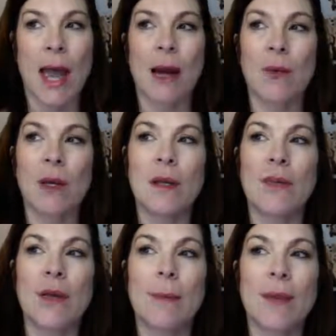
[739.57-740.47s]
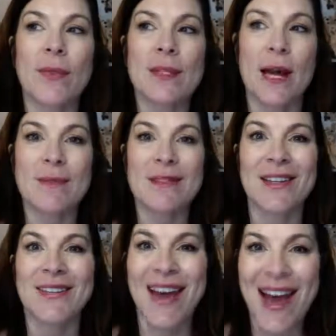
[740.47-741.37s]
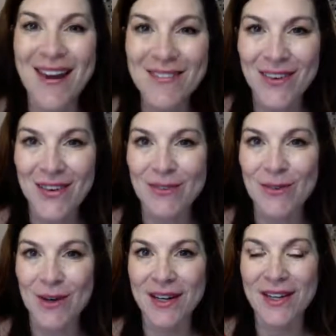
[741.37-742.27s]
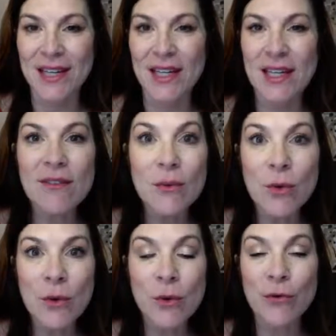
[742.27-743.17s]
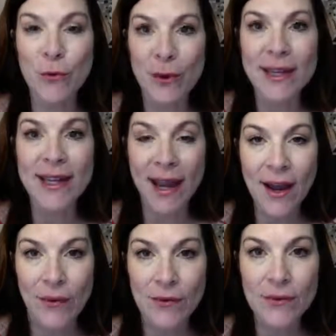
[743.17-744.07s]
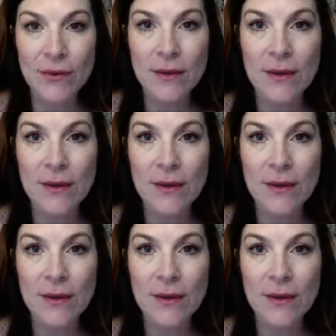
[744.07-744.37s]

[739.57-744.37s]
And I want you to think about the times that you have gone for it even when you were freaking out.